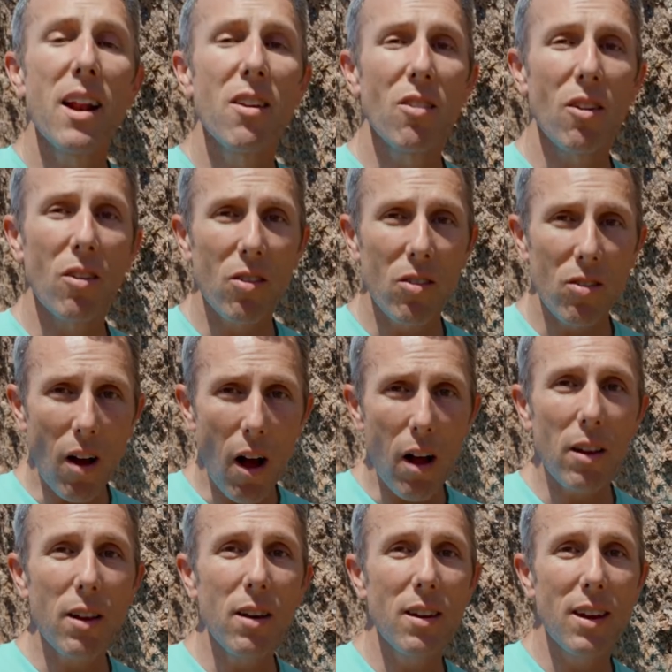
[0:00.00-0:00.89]
is a
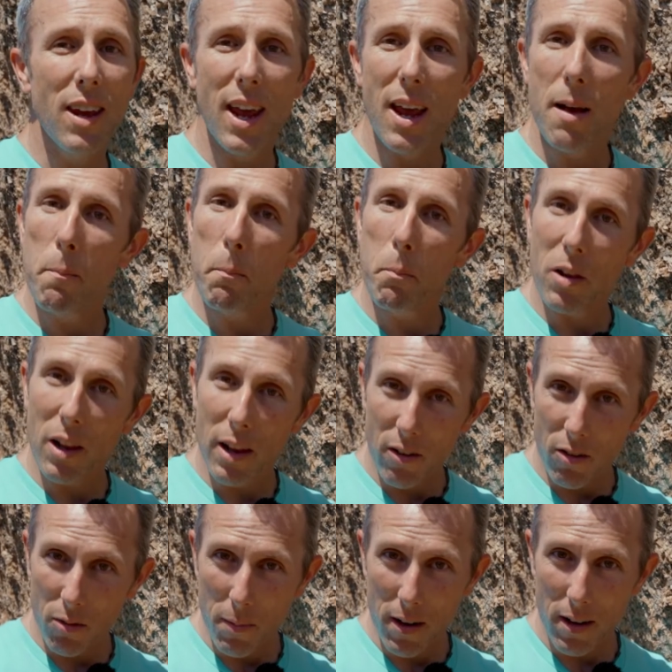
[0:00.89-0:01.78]
solid cam
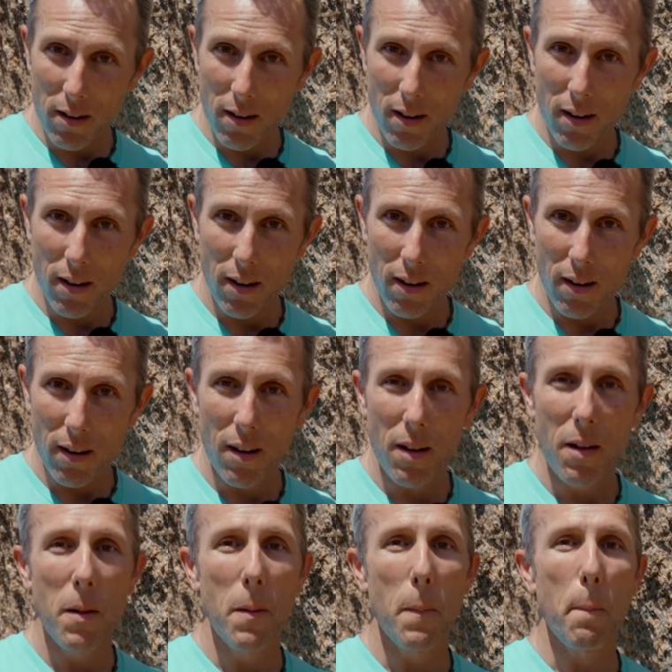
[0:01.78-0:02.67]
placement
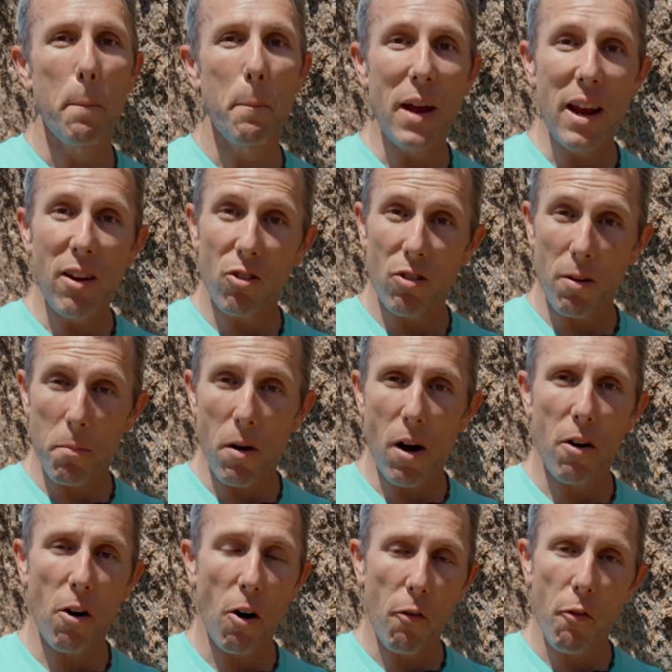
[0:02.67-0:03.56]
based
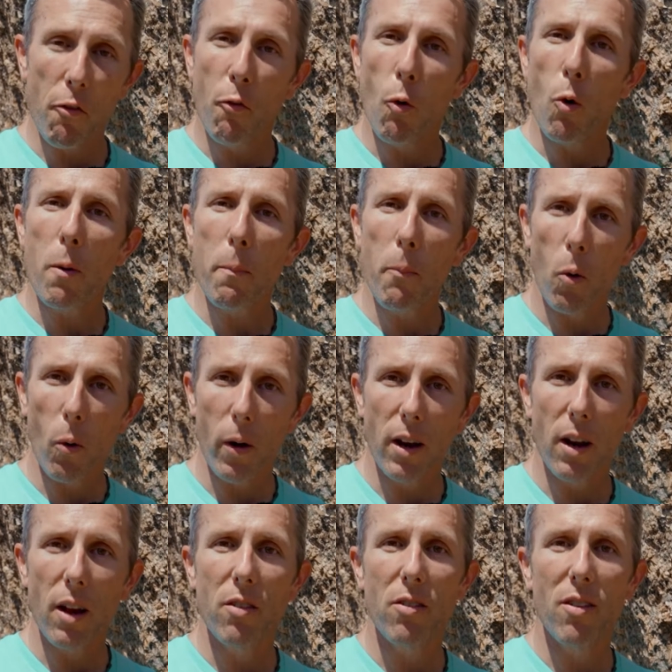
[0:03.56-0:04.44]
upon our
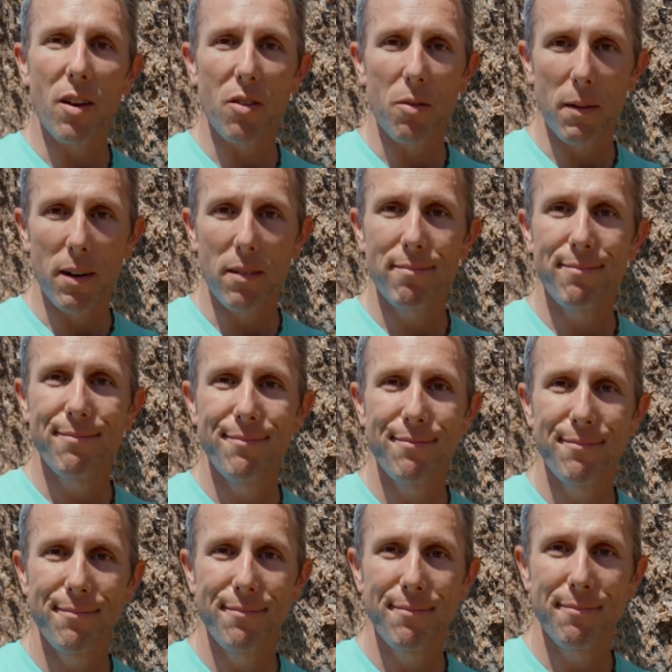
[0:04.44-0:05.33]
4-point assessment.
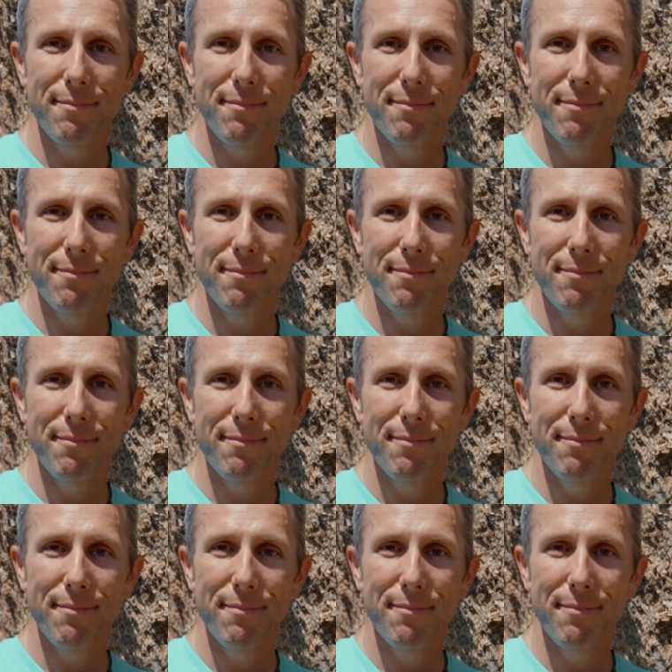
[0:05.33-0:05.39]
Now